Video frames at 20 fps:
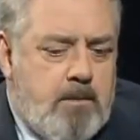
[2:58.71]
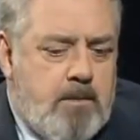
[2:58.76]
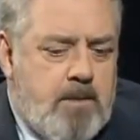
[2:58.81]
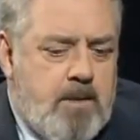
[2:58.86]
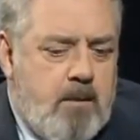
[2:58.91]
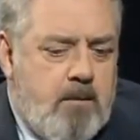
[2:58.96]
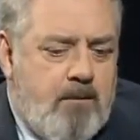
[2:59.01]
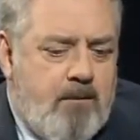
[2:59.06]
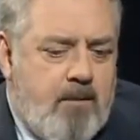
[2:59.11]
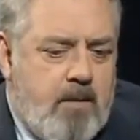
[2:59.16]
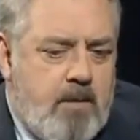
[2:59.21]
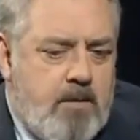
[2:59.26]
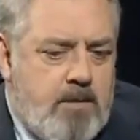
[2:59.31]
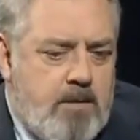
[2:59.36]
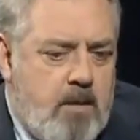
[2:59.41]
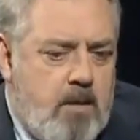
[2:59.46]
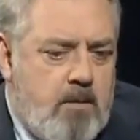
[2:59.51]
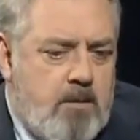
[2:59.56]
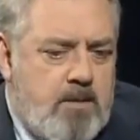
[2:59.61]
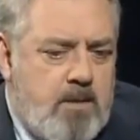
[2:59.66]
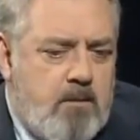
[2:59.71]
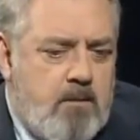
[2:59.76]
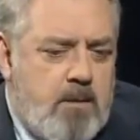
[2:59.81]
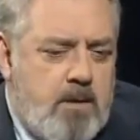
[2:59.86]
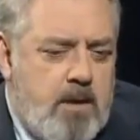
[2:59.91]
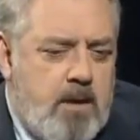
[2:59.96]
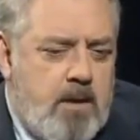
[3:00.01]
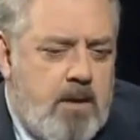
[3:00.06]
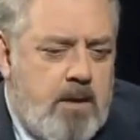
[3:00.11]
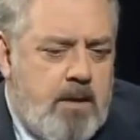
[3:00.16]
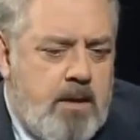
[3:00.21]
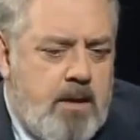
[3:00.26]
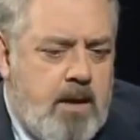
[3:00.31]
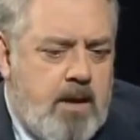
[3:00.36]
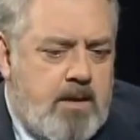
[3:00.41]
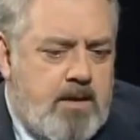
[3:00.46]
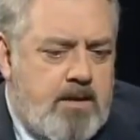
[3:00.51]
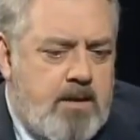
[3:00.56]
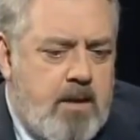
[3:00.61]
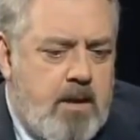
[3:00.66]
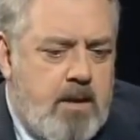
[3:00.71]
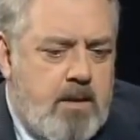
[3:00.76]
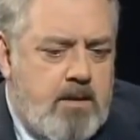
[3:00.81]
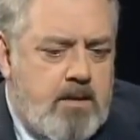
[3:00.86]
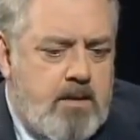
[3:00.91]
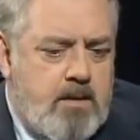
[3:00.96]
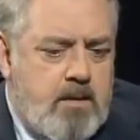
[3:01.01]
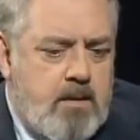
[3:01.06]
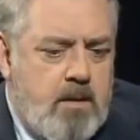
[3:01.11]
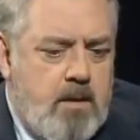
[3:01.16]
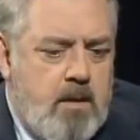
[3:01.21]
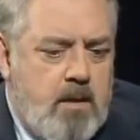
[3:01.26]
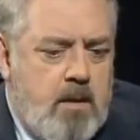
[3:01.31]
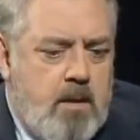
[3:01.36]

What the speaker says: some of the shows that were done in the United States,